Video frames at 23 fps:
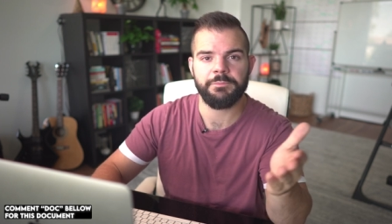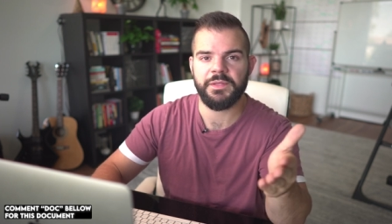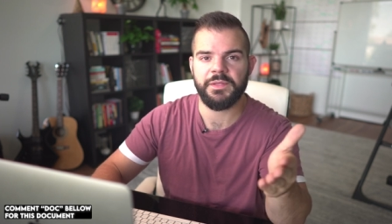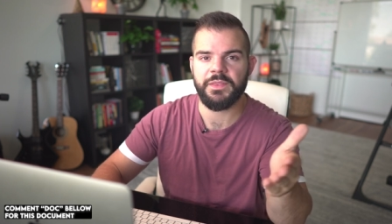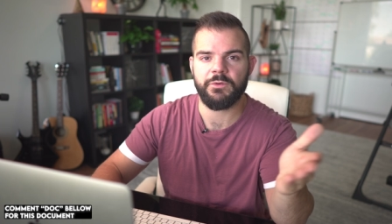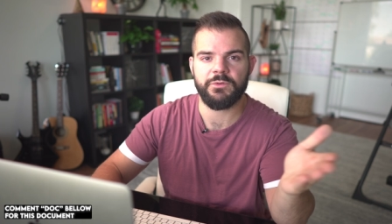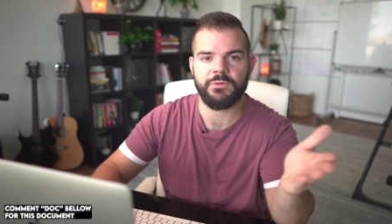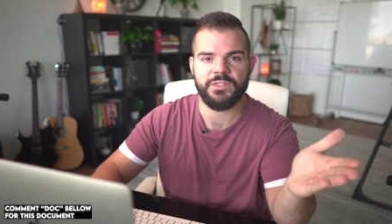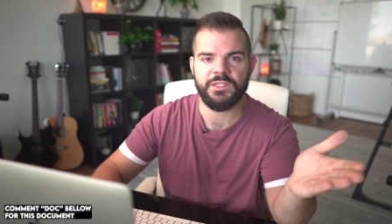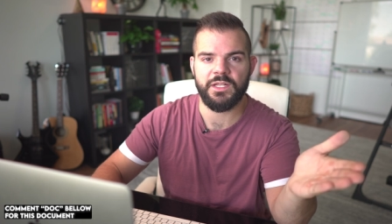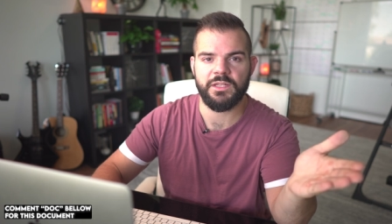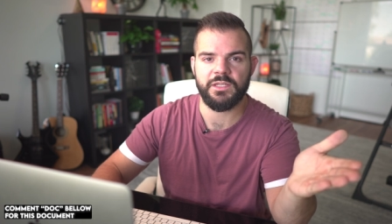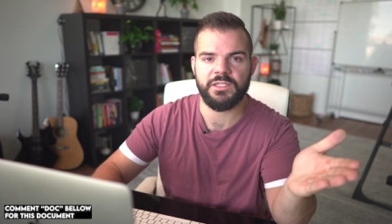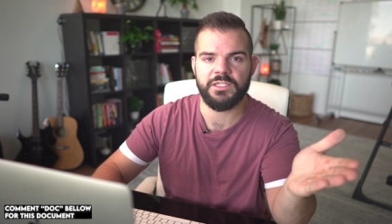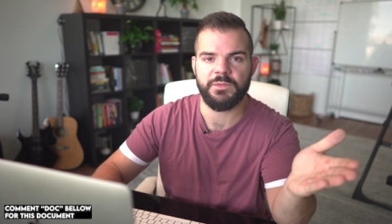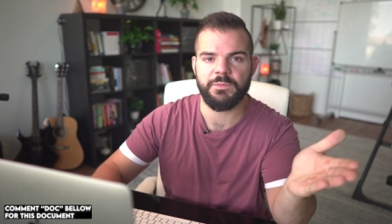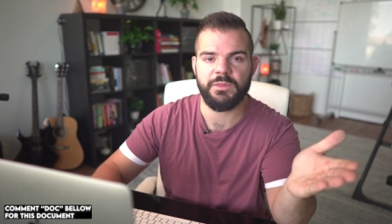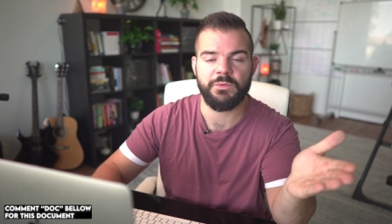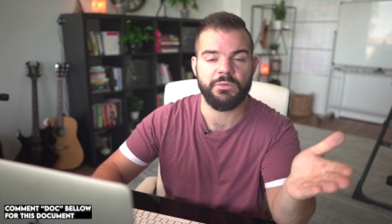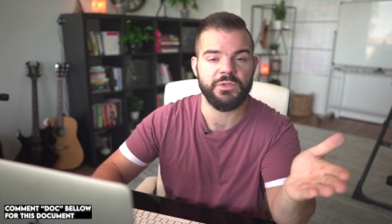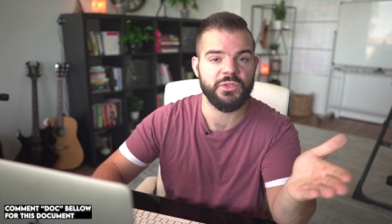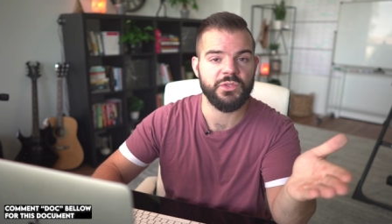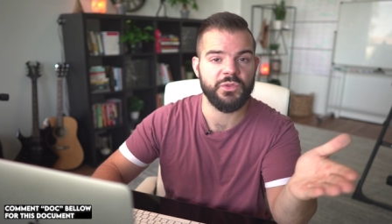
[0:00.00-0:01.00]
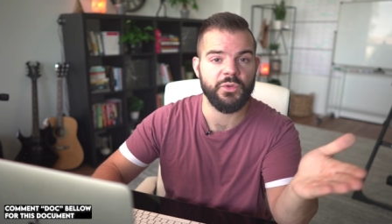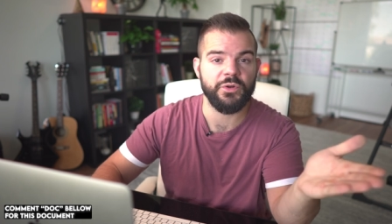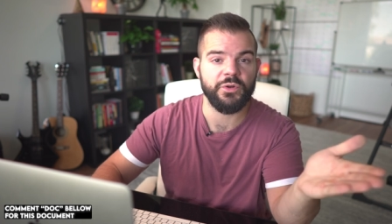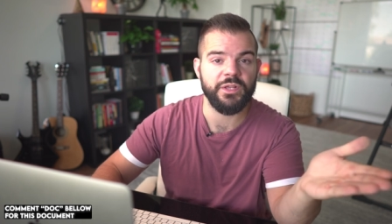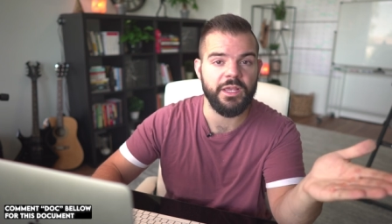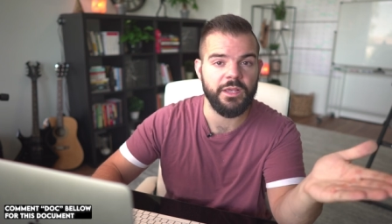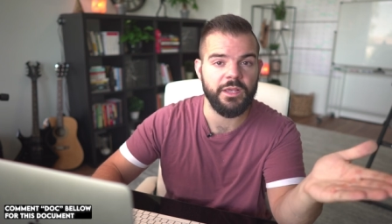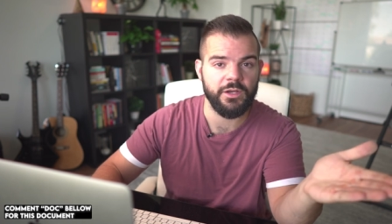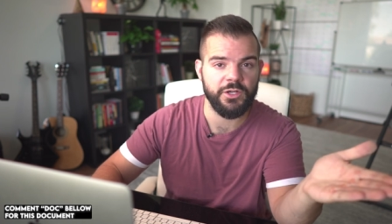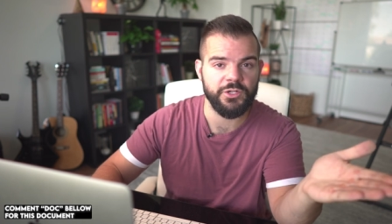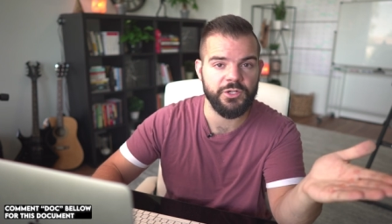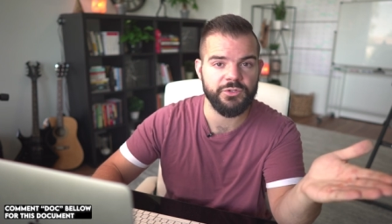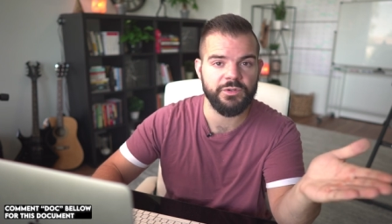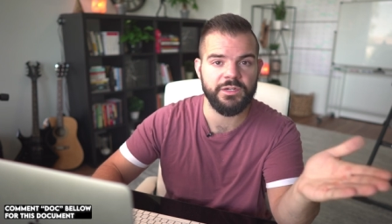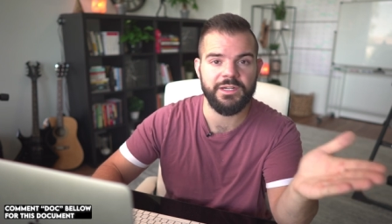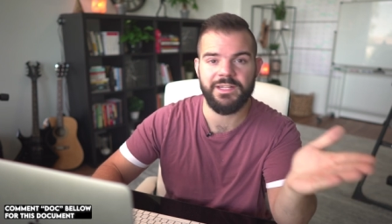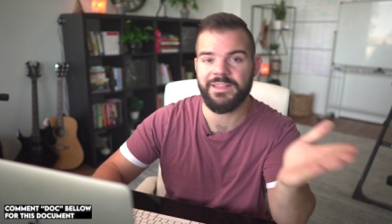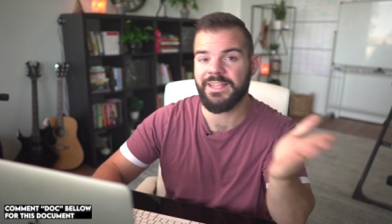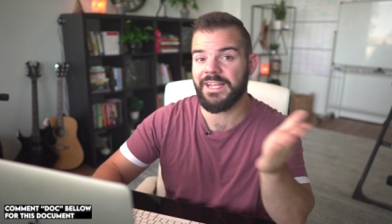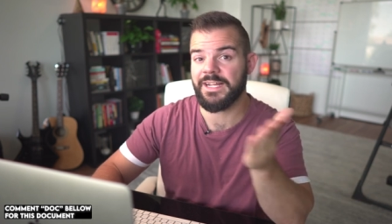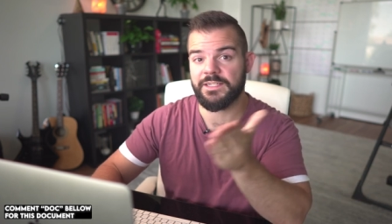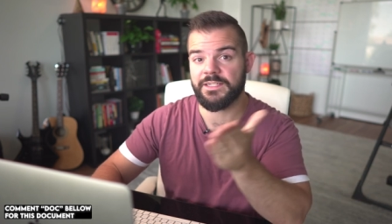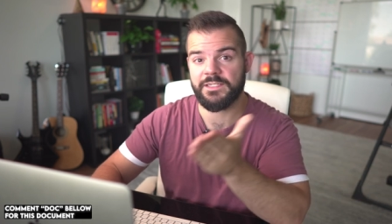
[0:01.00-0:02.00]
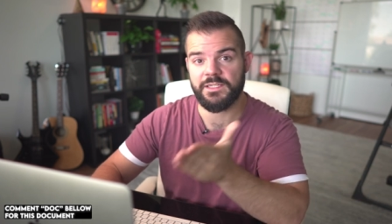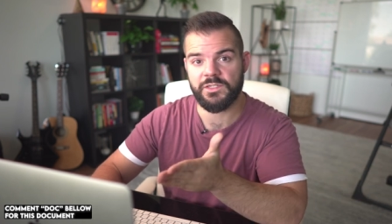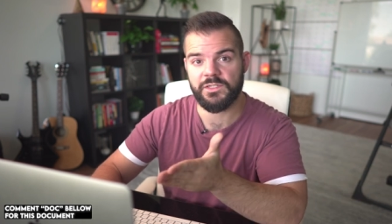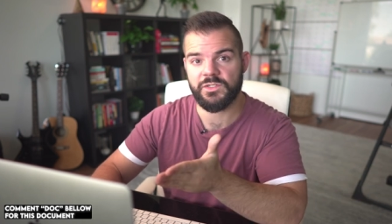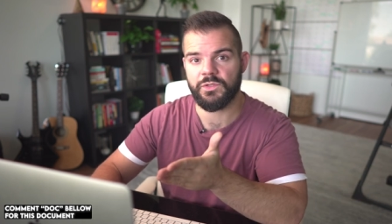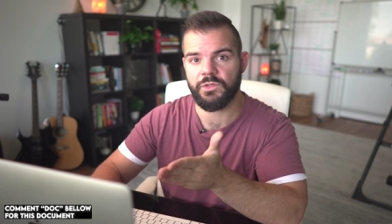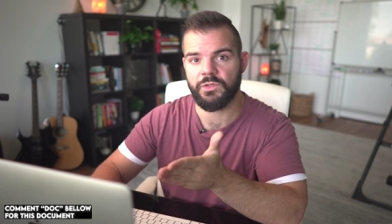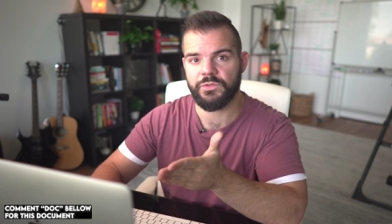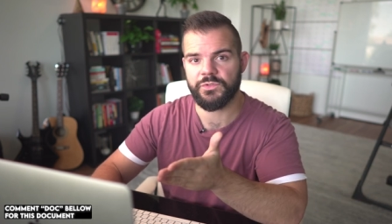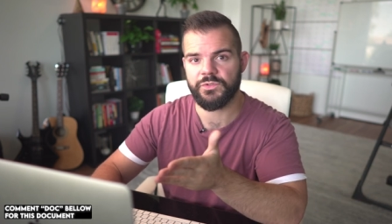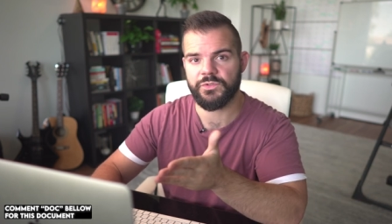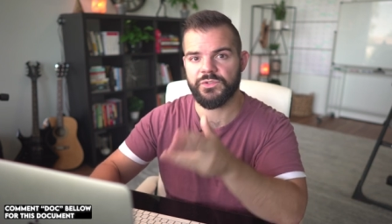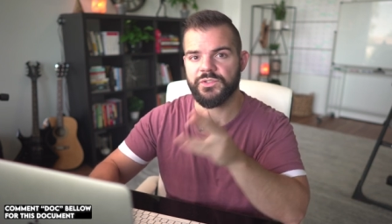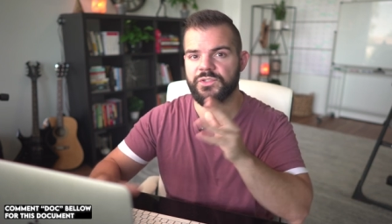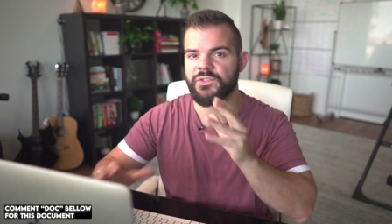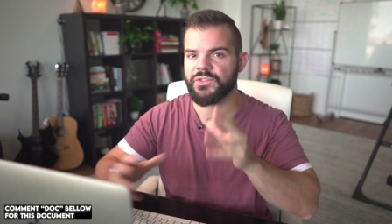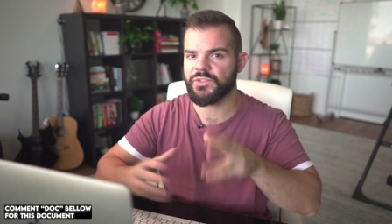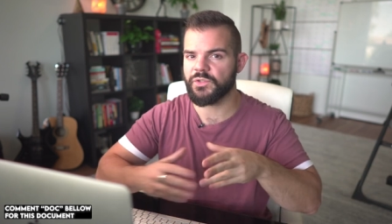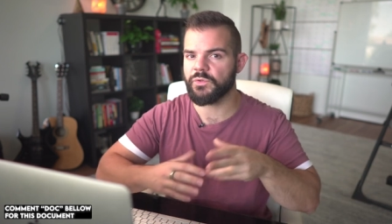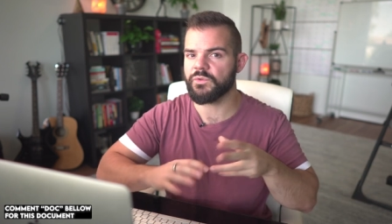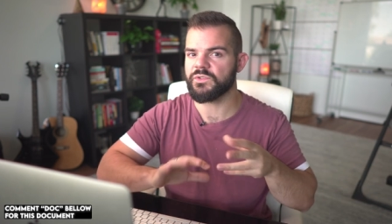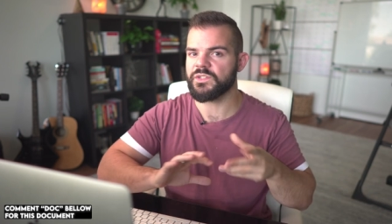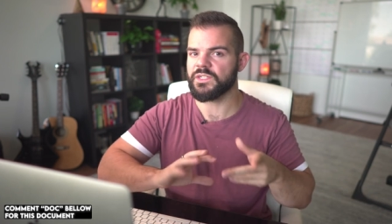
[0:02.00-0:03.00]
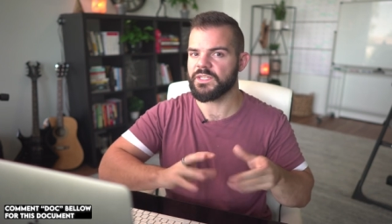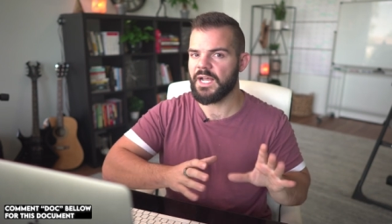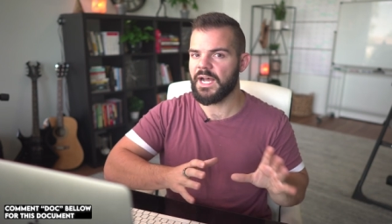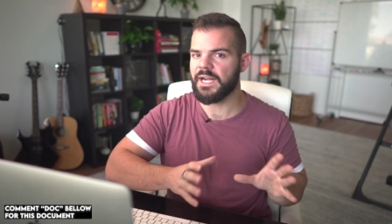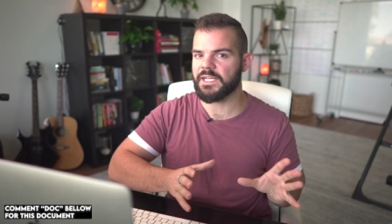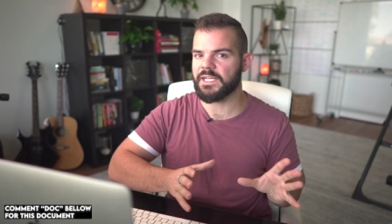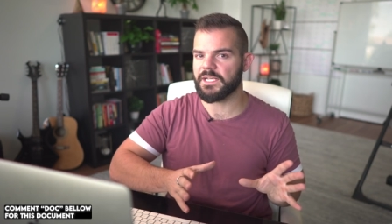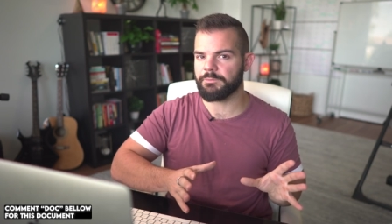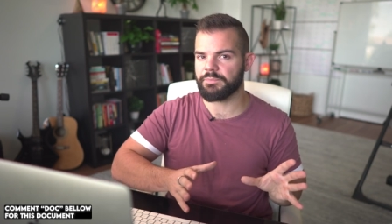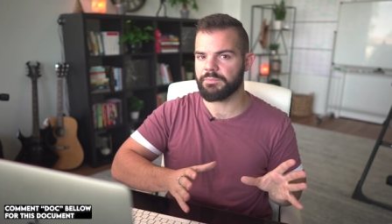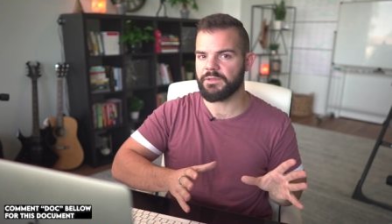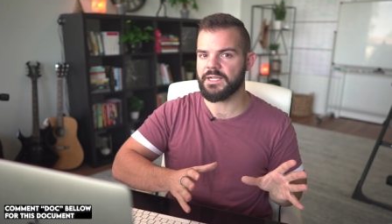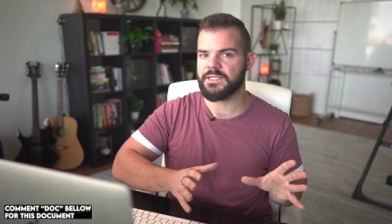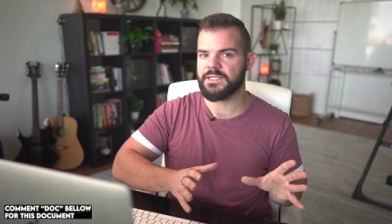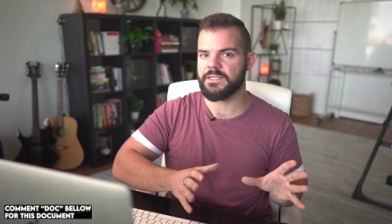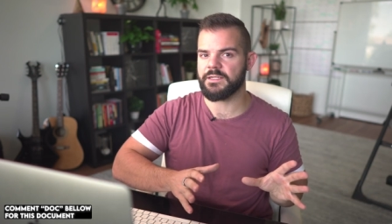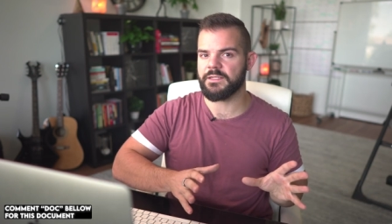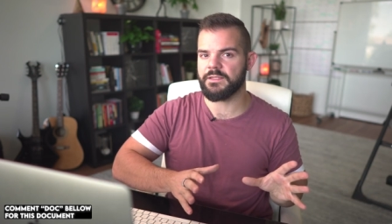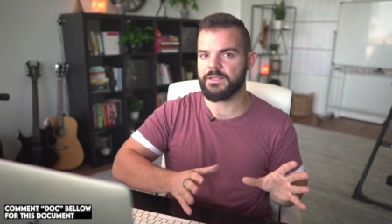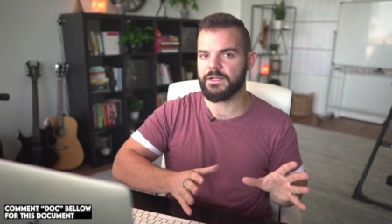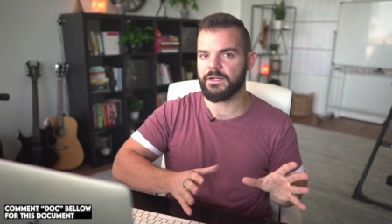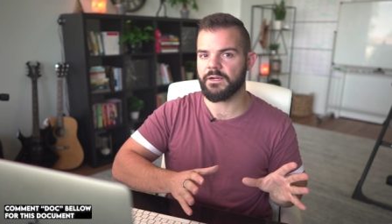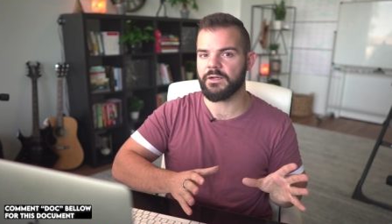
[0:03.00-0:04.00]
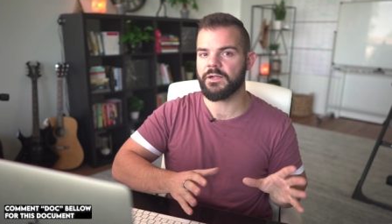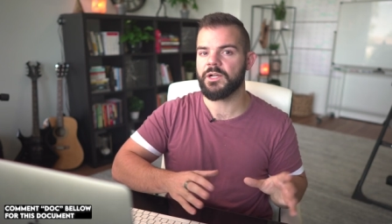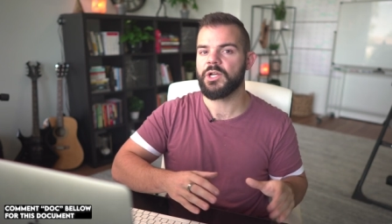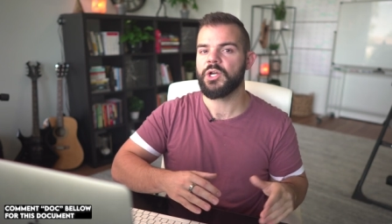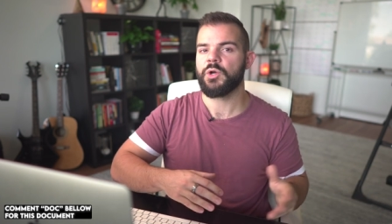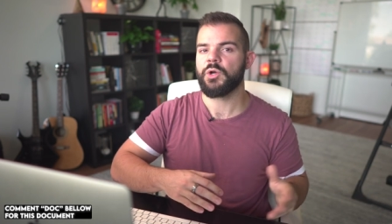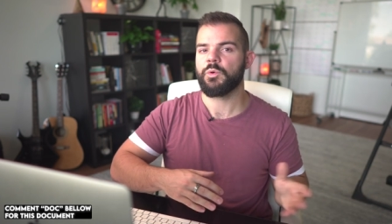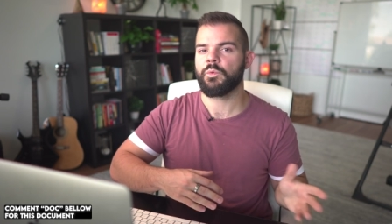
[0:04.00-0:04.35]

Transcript: but they were selling something that was 3,800 and they had six closers. So there's a lot of complexity there.